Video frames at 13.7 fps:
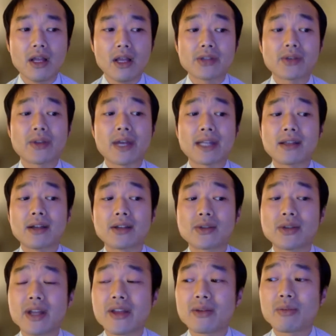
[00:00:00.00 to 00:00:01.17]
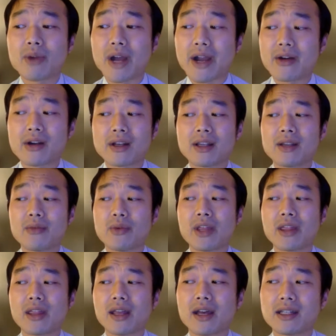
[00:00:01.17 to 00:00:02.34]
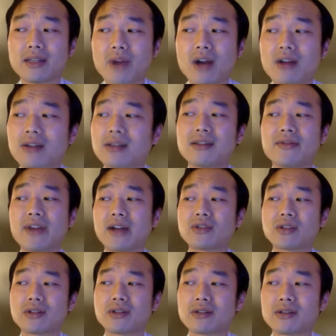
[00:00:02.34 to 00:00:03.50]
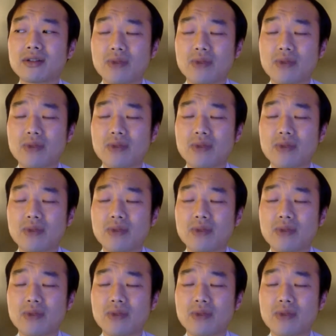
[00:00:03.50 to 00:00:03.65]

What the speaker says: So that's also another priority with democracy vouchers,